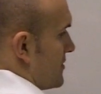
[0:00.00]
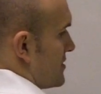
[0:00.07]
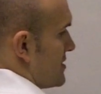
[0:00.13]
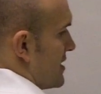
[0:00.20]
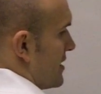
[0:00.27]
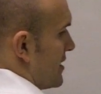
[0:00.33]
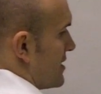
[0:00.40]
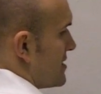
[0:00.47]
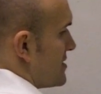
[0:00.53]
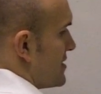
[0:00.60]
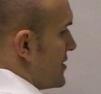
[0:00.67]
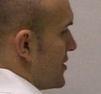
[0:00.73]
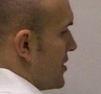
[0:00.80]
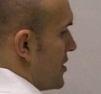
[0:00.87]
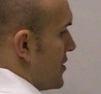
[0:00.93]
Say like
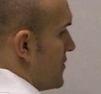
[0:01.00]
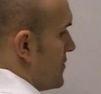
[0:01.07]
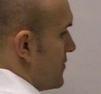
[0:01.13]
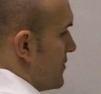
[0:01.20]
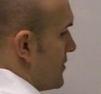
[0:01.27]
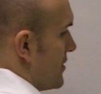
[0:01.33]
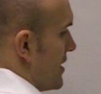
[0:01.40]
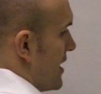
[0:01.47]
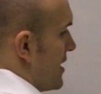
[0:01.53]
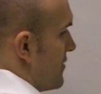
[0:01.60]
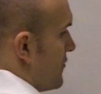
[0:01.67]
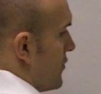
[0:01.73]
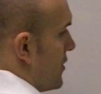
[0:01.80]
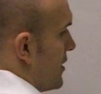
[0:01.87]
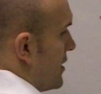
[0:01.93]
0,
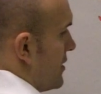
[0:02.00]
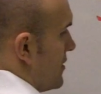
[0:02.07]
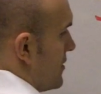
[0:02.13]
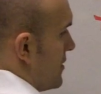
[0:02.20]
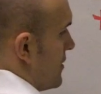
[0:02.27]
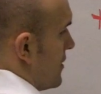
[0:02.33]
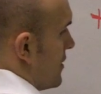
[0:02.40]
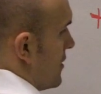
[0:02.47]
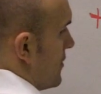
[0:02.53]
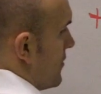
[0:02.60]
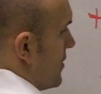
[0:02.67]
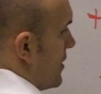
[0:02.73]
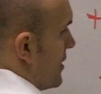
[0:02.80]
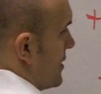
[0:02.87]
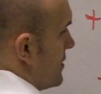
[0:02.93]
negative 1,
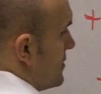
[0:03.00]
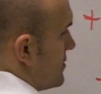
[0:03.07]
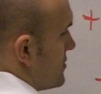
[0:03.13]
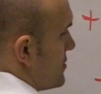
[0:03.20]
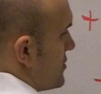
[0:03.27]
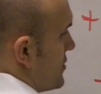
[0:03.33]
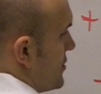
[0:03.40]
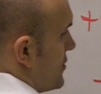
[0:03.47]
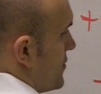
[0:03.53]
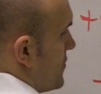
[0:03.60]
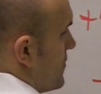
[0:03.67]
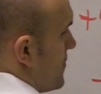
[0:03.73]
1, 2,